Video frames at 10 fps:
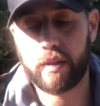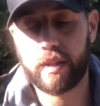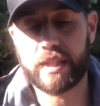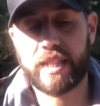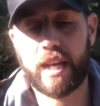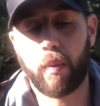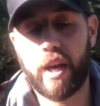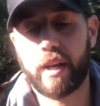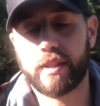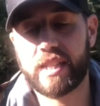let's take
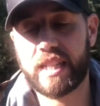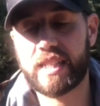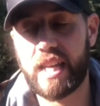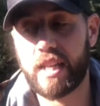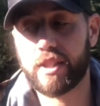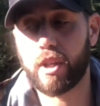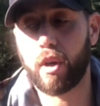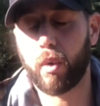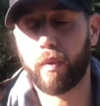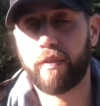away 16,
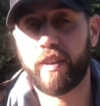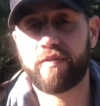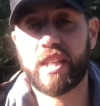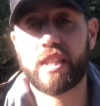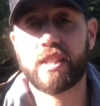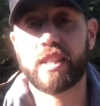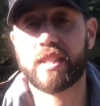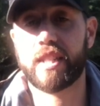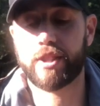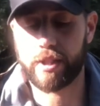so
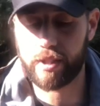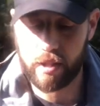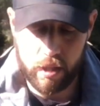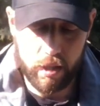56 inches.